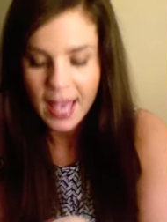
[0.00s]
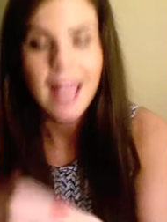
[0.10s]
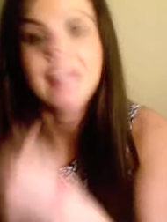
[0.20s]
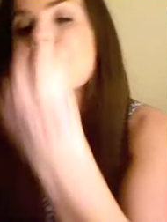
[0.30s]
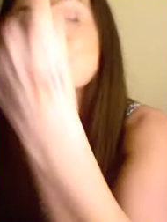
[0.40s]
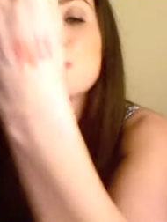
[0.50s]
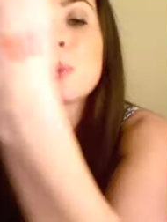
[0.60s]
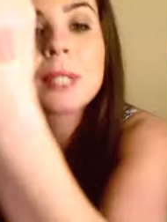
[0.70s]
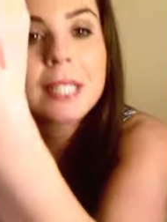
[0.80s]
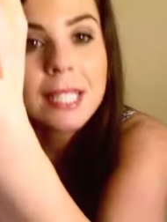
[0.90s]
And it's
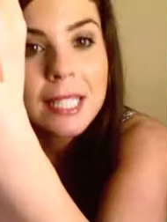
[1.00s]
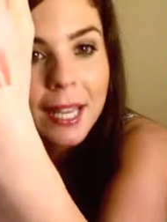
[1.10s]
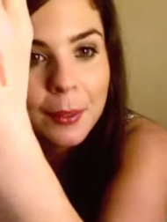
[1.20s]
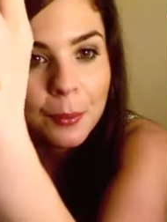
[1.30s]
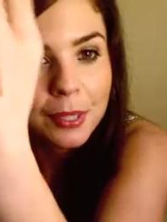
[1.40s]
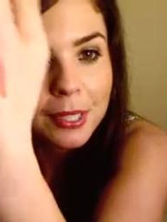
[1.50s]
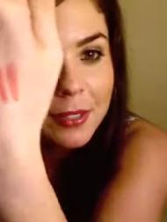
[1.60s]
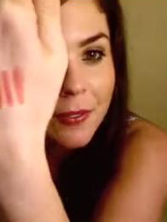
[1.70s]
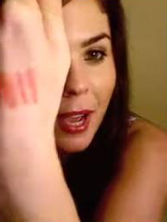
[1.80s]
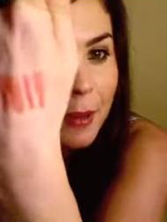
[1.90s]
really like really
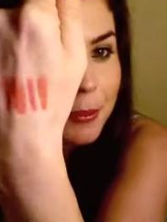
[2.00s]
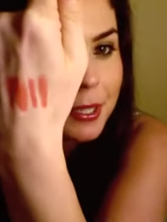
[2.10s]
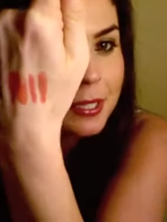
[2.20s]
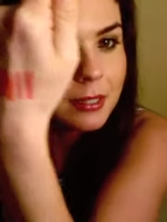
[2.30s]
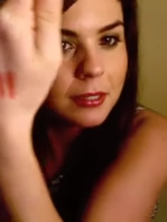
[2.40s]
vibrant.